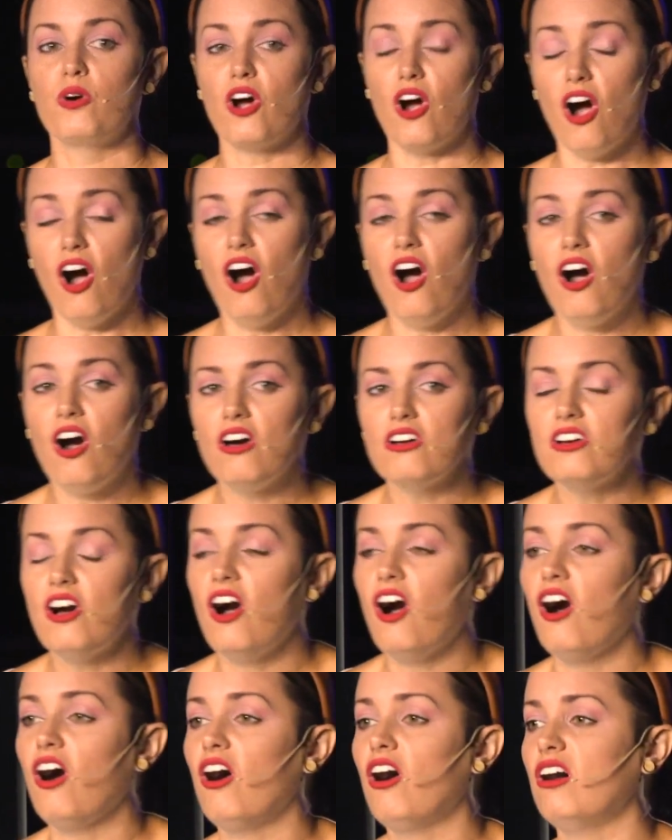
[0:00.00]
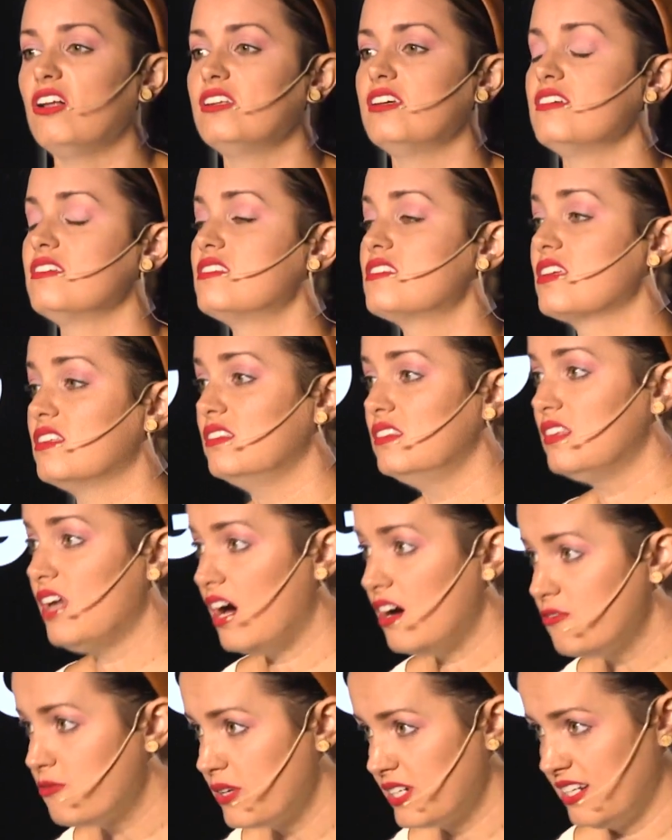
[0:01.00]
we're all called to
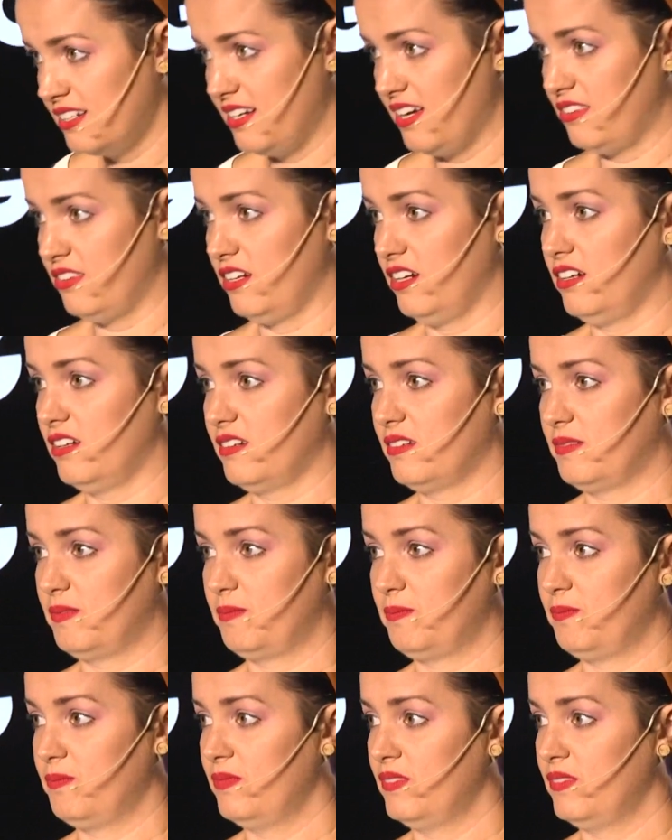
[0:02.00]
love one another.